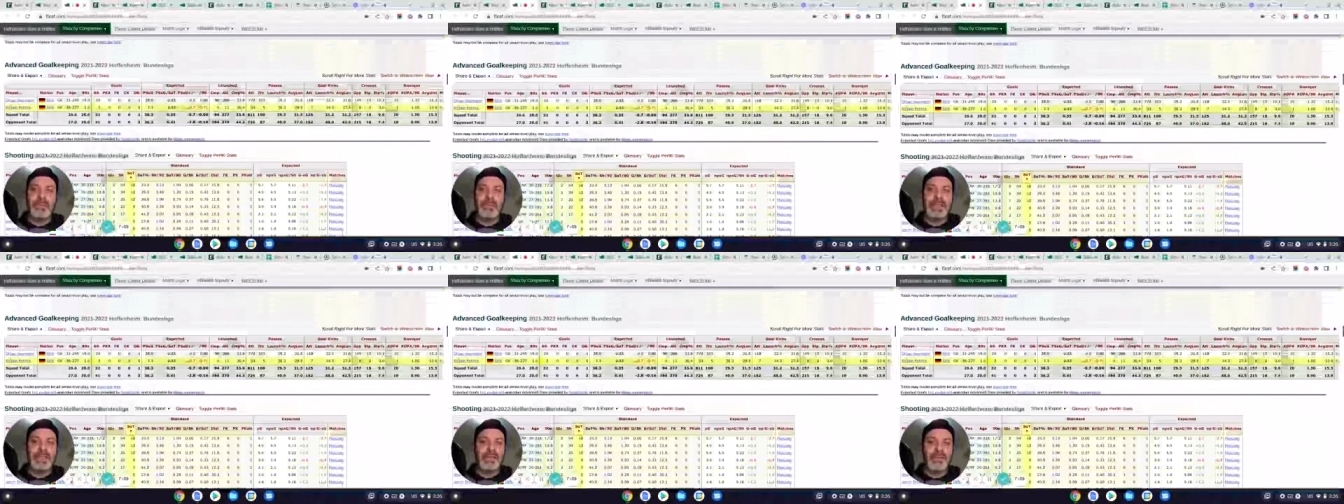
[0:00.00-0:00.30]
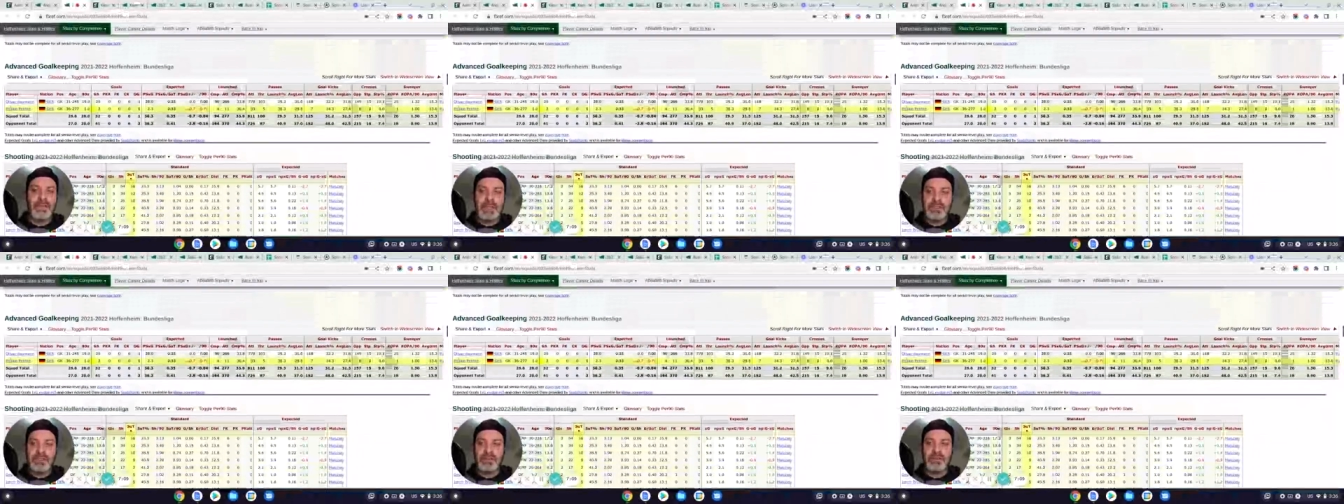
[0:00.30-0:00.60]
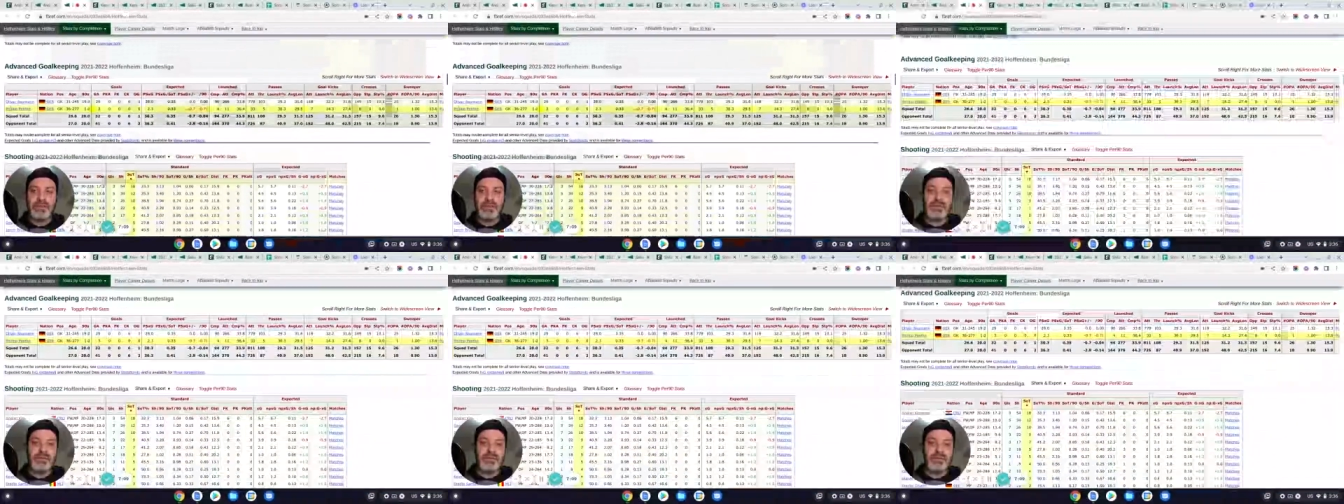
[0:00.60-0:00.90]
He's a
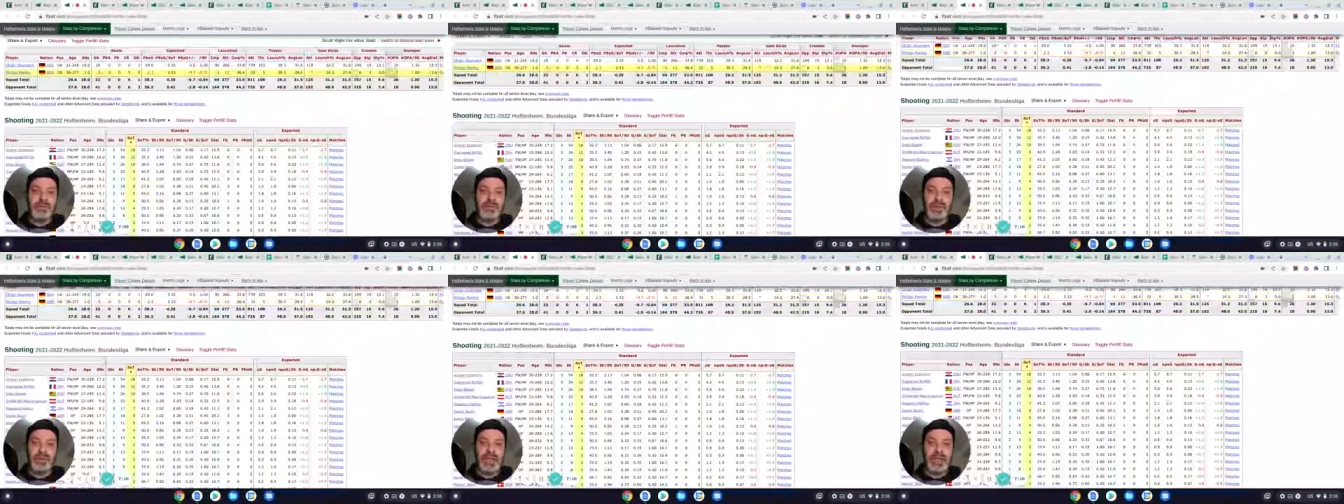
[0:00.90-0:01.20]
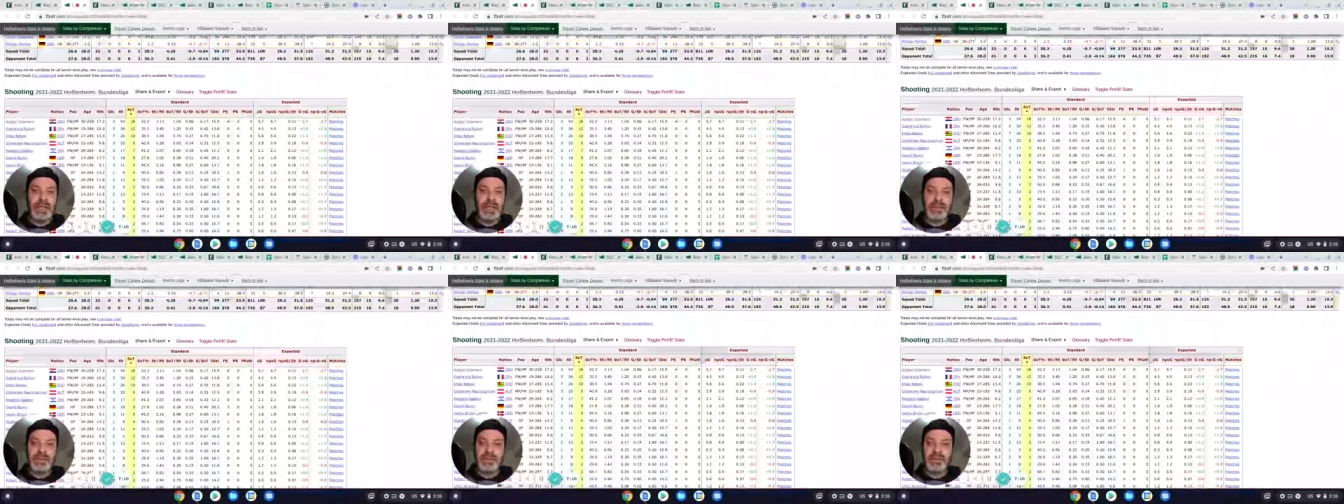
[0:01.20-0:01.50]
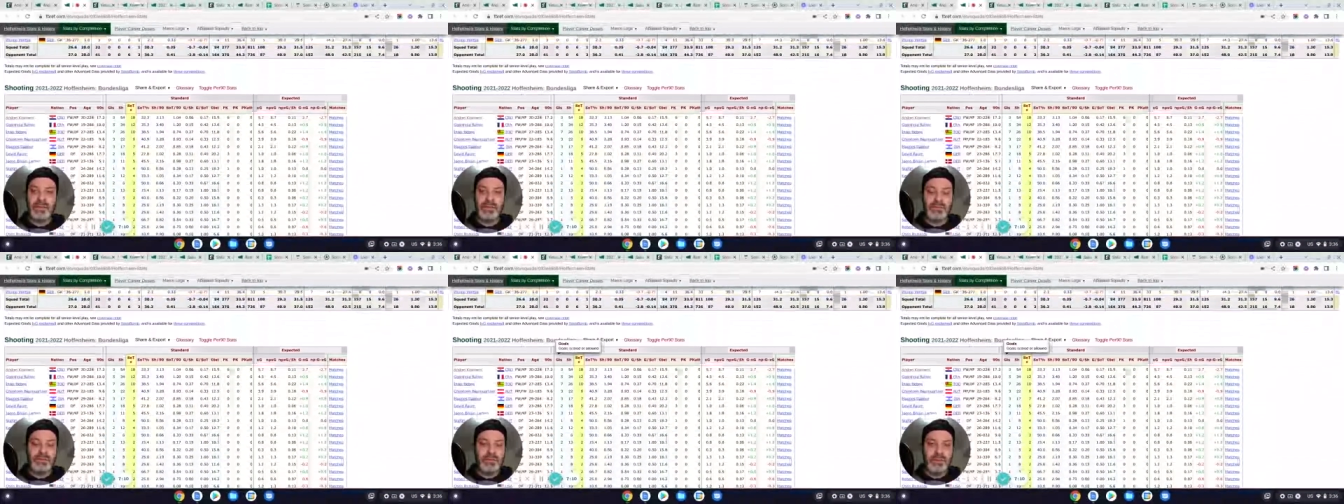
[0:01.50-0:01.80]
veteran,
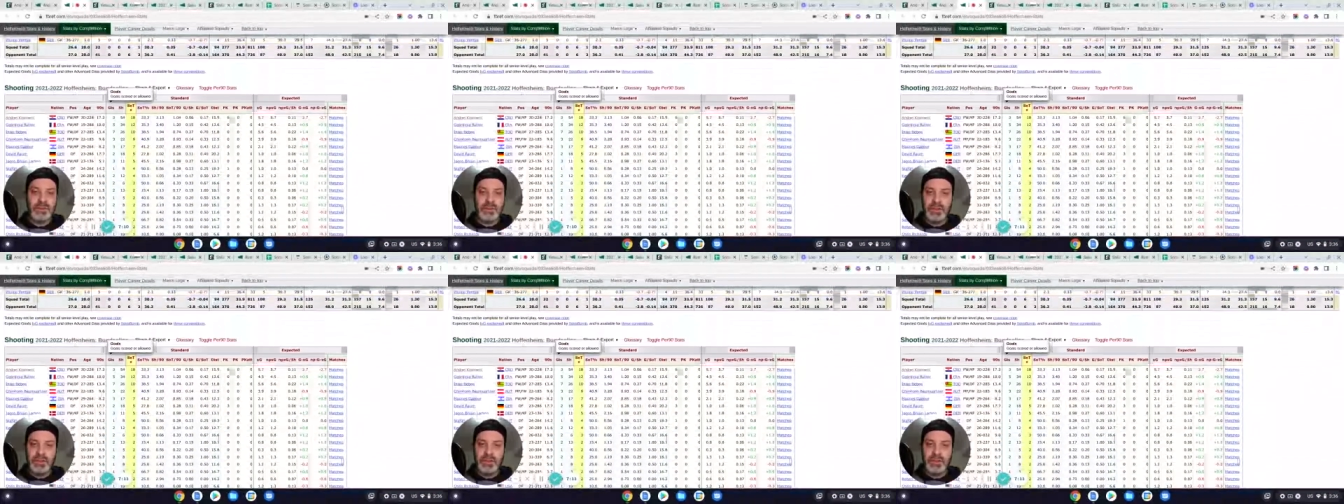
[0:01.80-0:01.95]
so,